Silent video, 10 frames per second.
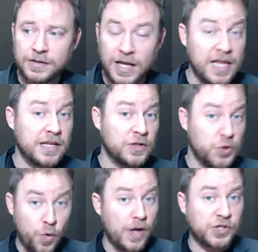in
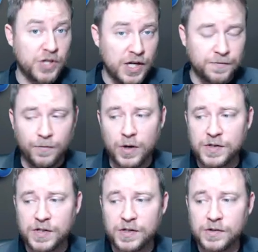US chess, for
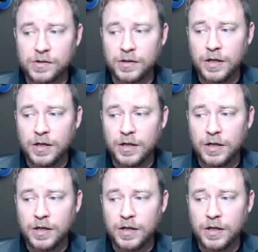instance.